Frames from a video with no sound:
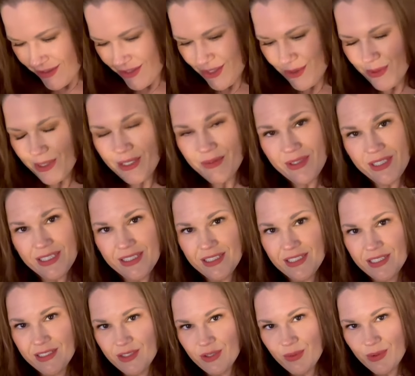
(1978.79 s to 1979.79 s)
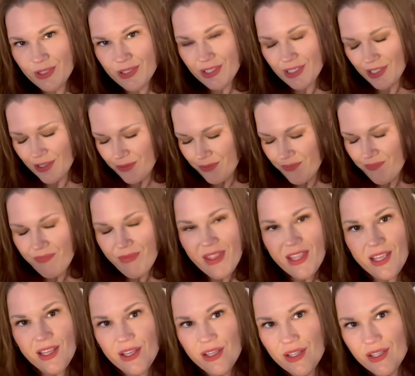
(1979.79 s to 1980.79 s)
So we have 18 as well as 10.
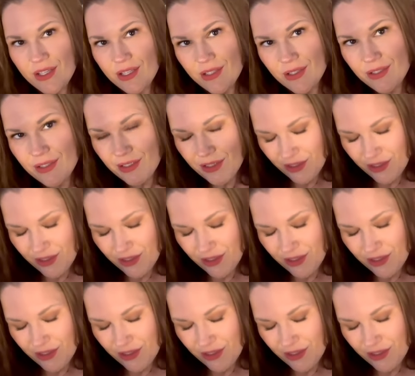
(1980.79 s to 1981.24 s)
Yeah.